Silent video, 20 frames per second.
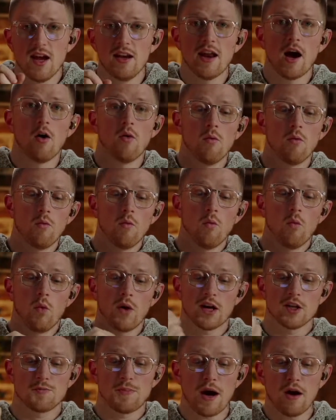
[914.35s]
Now,
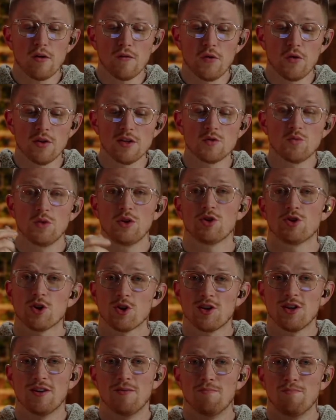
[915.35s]
what gets powerful is when you
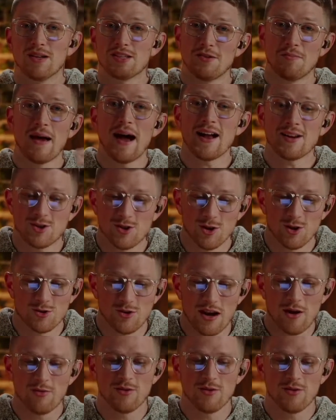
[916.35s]
start to mix and match those, right?